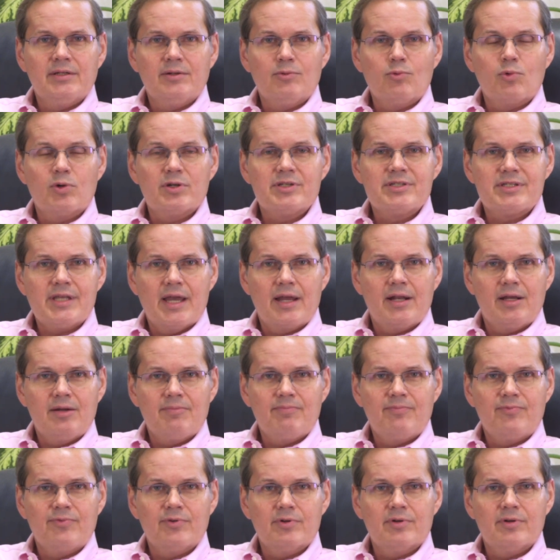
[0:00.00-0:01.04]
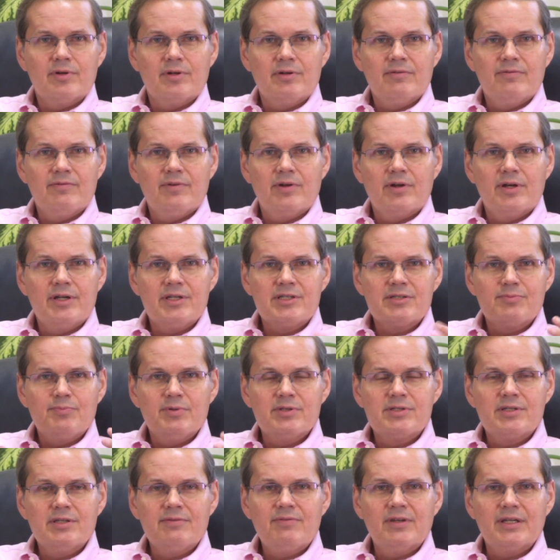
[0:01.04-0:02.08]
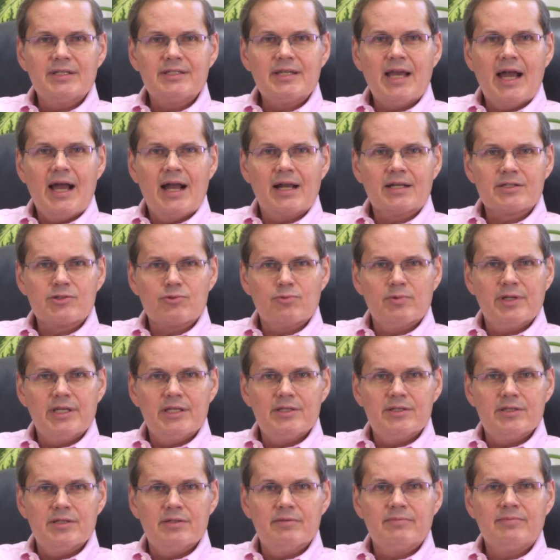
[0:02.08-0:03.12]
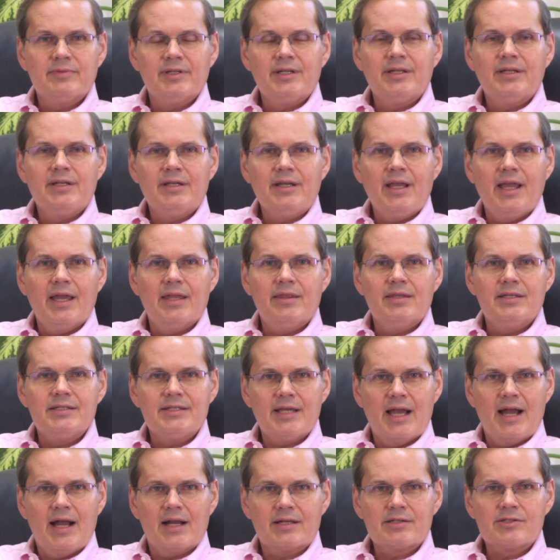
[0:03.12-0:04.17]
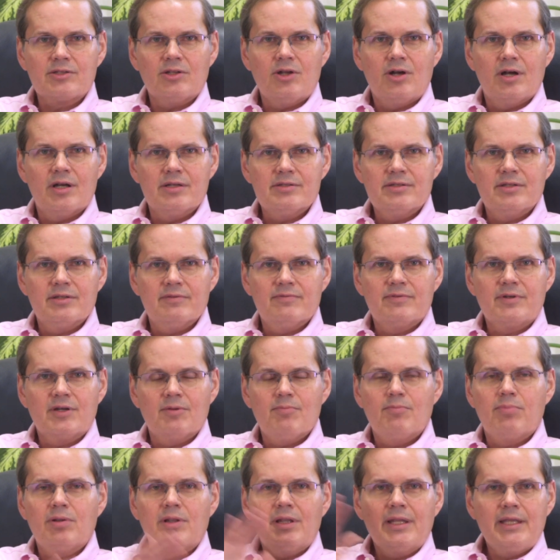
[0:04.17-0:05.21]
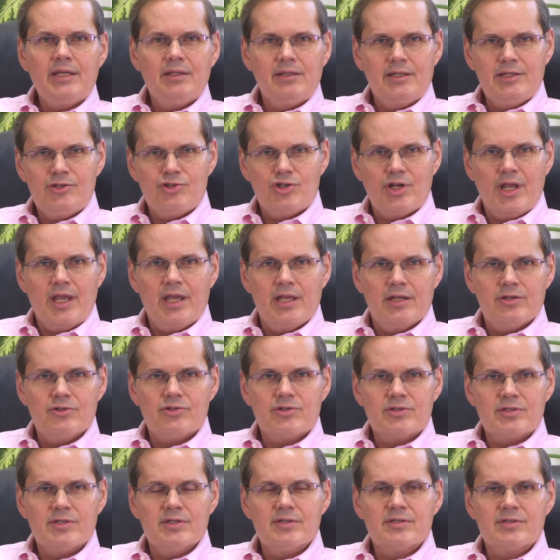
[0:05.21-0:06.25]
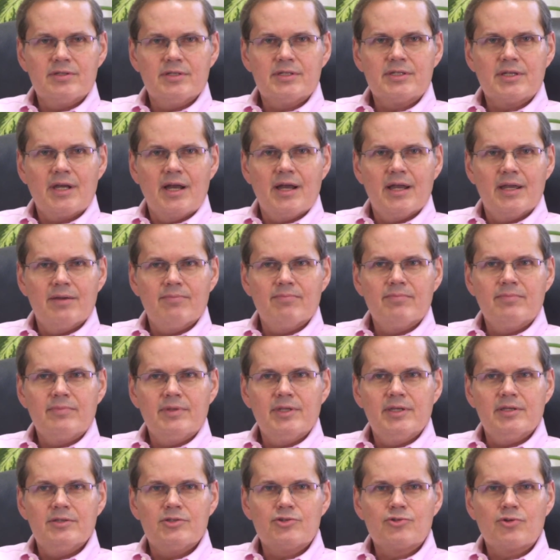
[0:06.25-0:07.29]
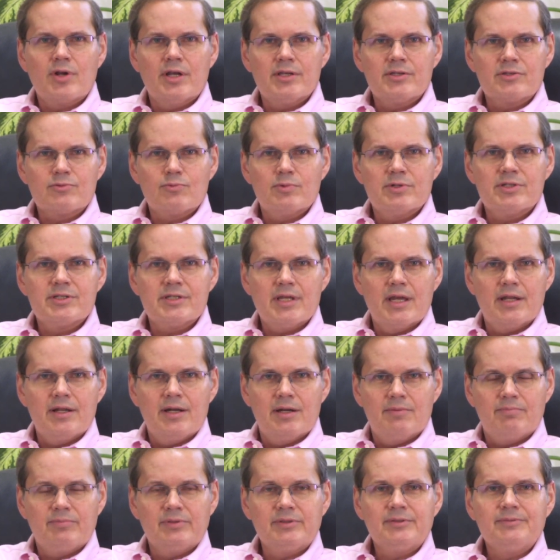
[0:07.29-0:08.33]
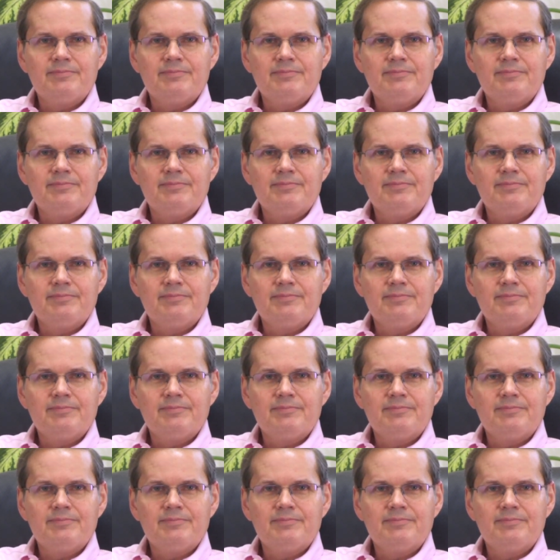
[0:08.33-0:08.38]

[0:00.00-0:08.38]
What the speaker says: were set up for a very specific tax reason, and the tax laws have completely changed since the time these trusts were set up.